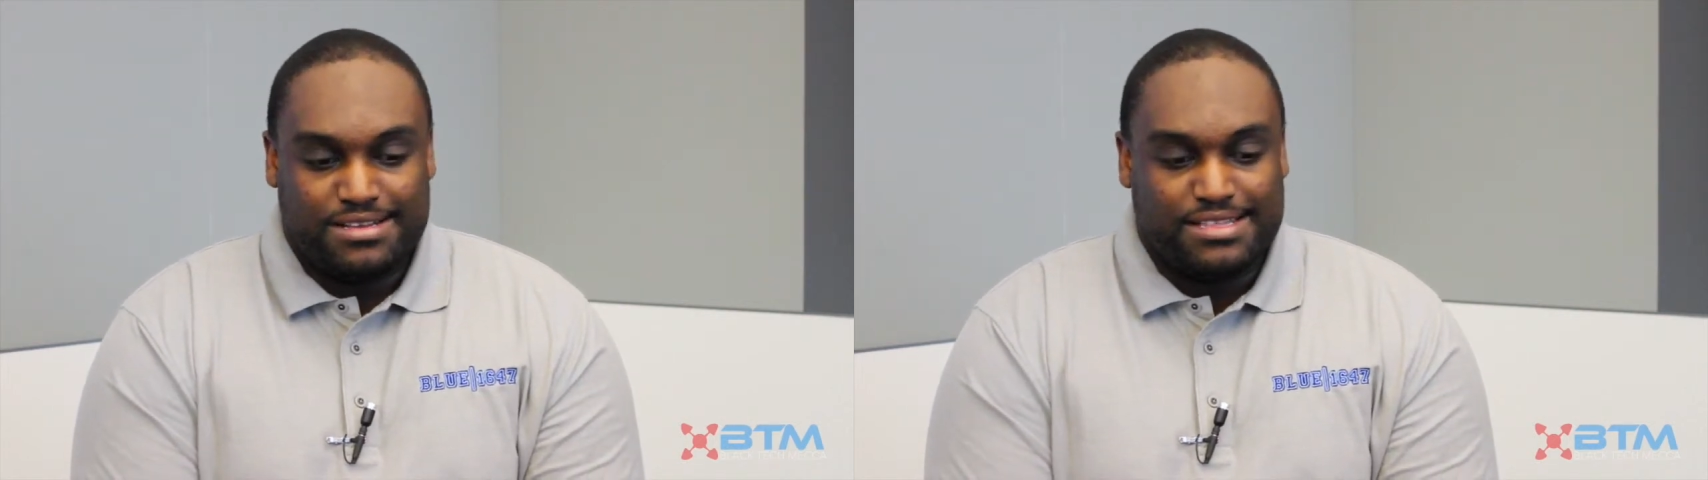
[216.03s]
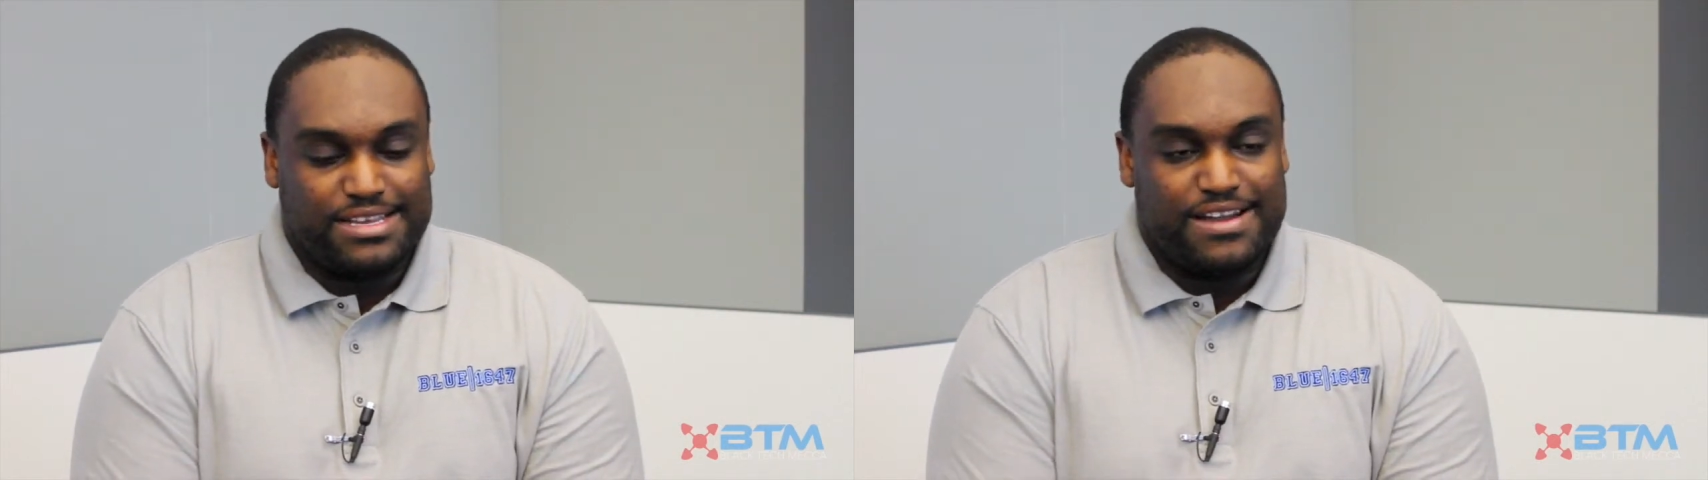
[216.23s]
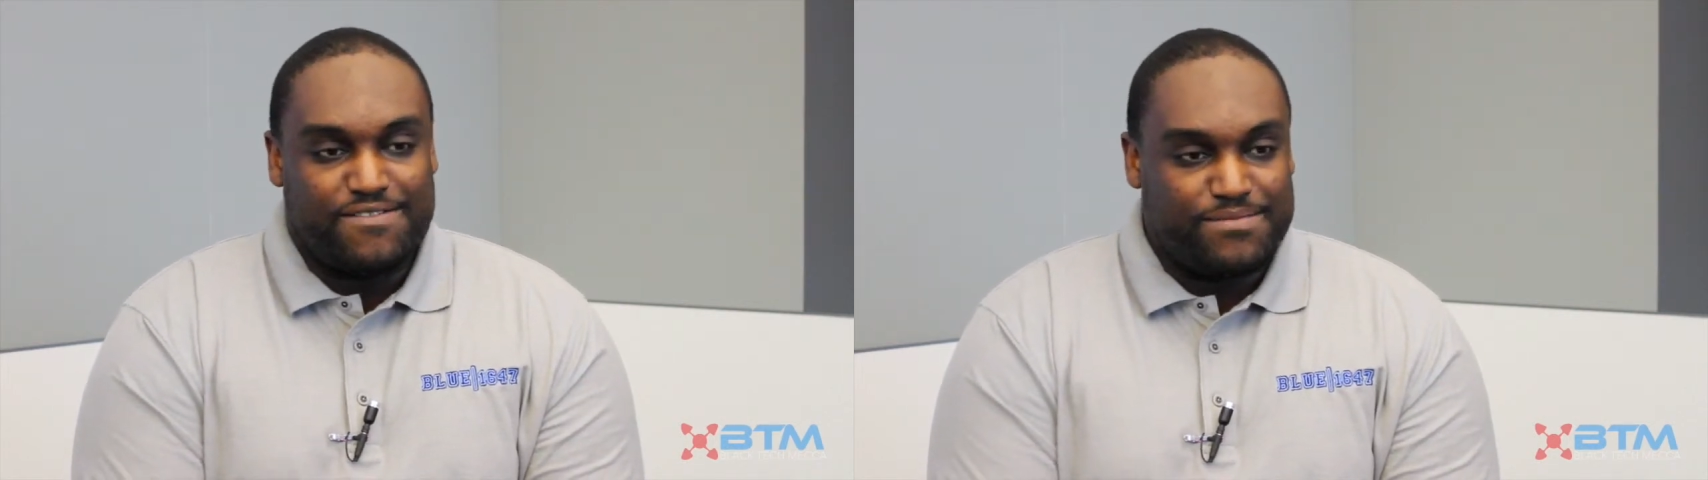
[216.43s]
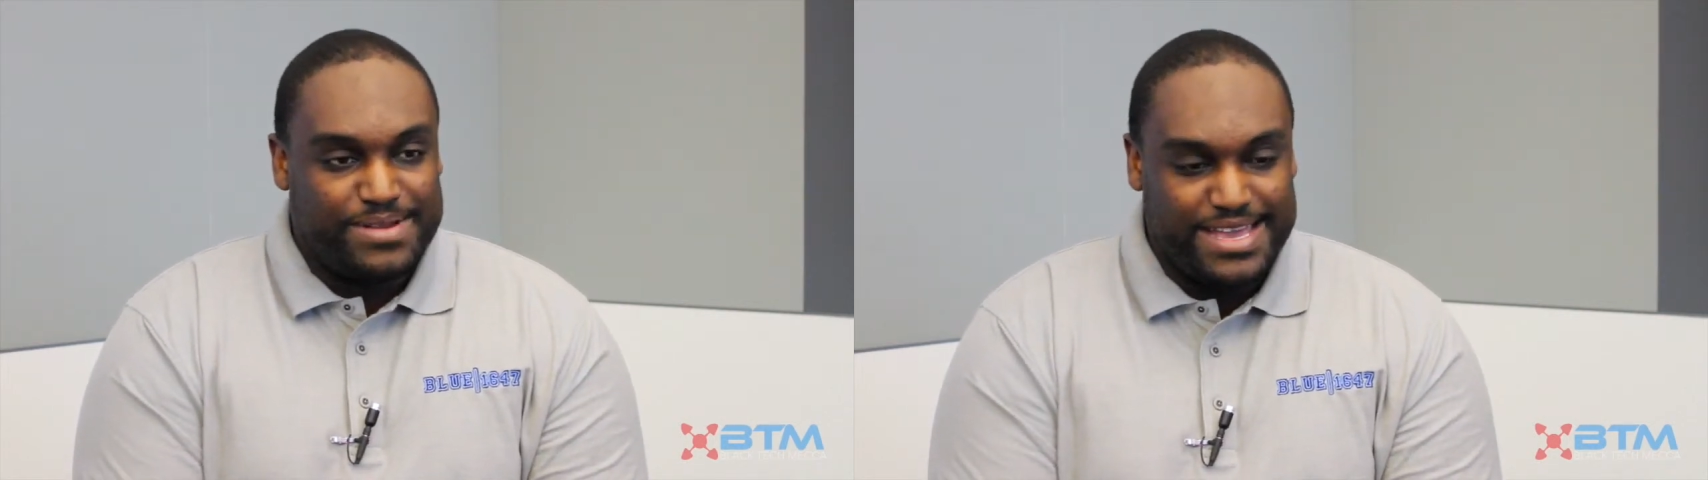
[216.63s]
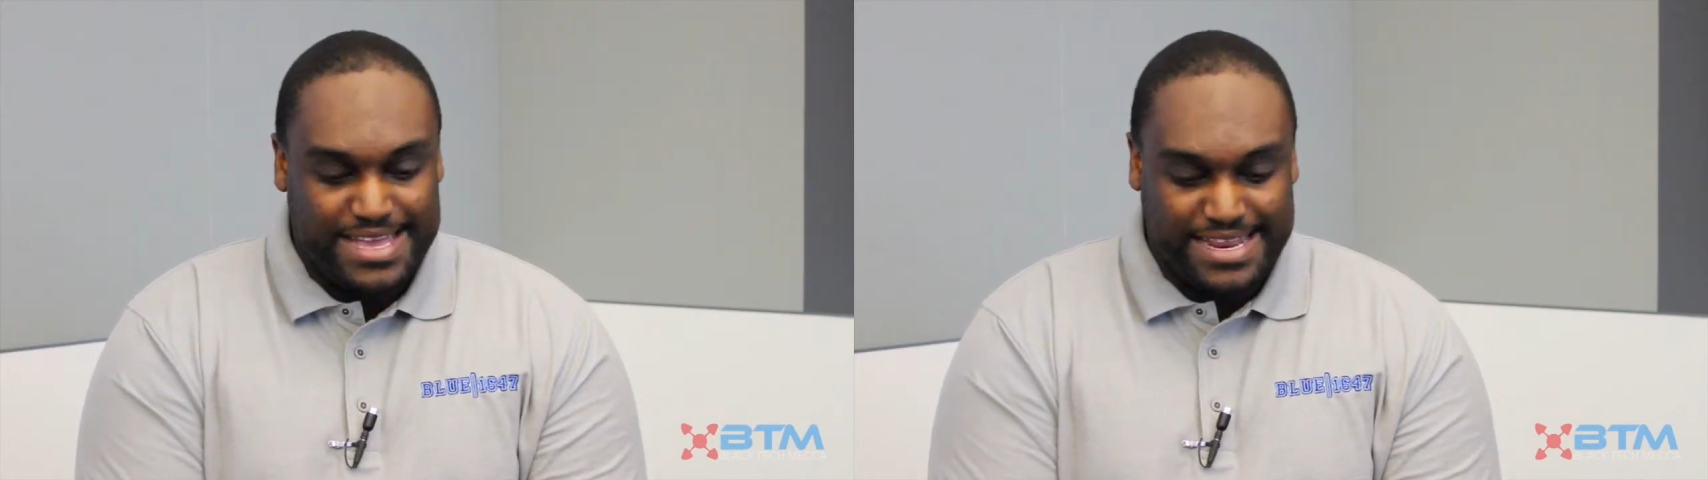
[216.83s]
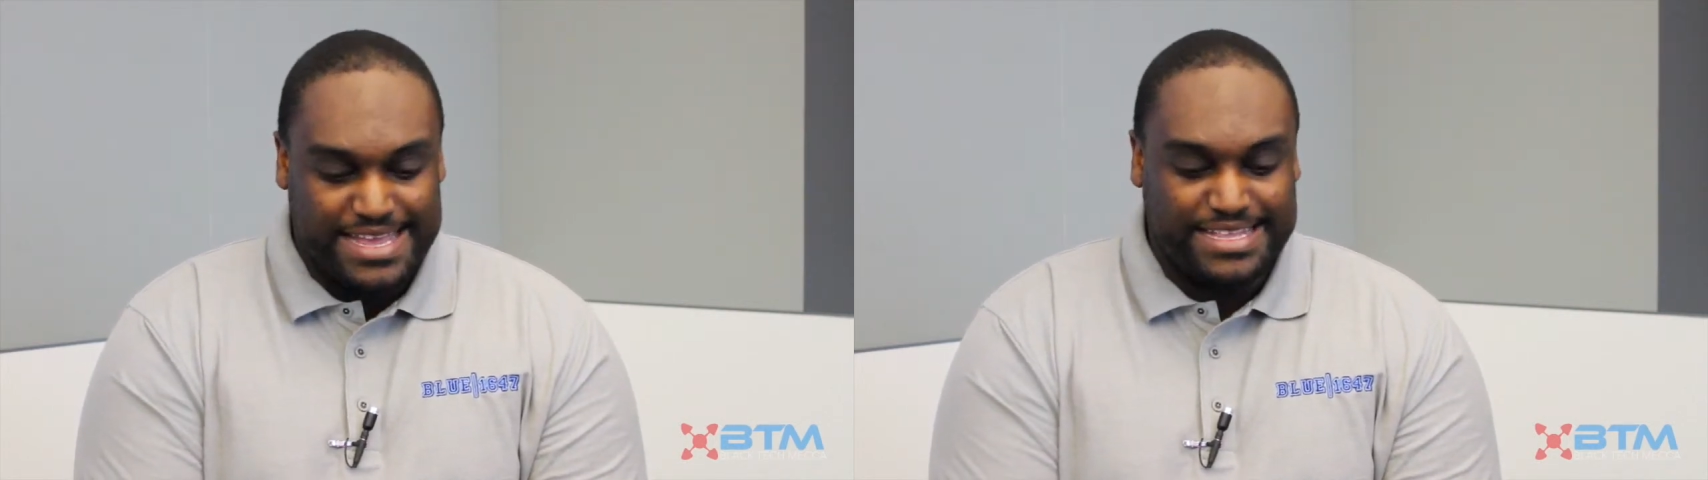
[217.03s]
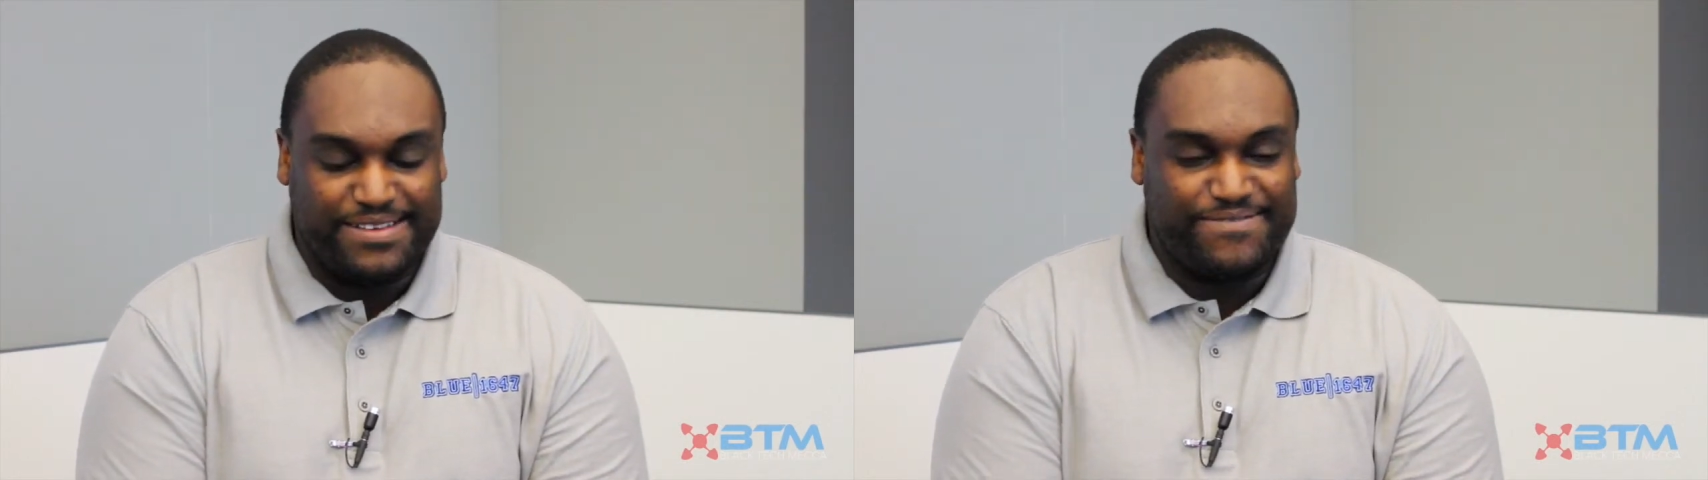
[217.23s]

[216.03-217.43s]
the government and the